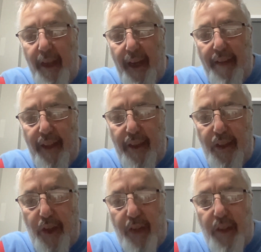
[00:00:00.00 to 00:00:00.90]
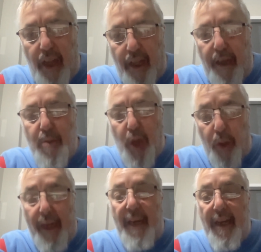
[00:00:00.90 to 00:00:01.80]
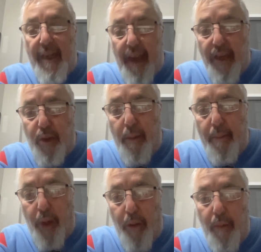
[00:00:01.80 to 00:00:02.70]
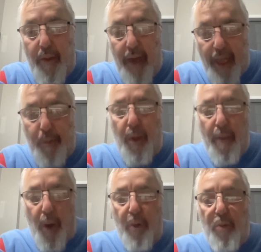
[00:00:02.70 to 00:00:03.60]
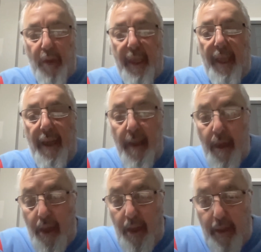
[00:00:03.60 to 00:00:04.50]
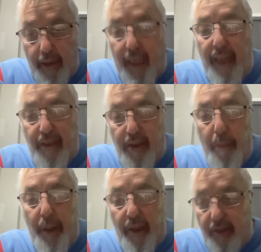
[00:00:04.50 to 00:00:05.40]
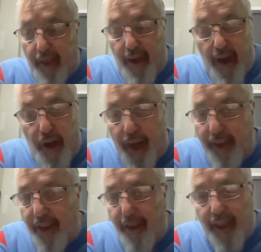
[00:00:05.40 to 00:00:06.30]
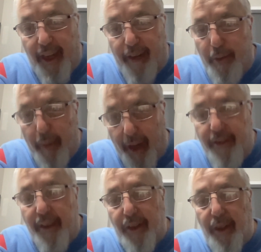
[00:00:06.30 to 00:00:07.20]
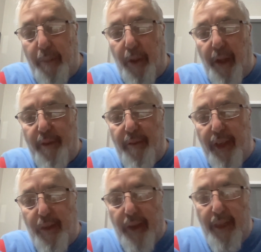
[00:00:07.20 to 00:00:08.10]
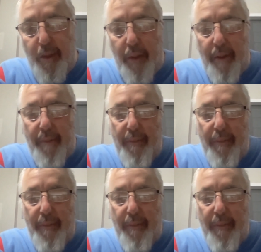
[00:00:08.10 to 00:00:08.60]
I think that Josh Allen comes out and in a desperate mode, really leads the Bills, and not just to cover, but I think they're going to pull off the victory in this one.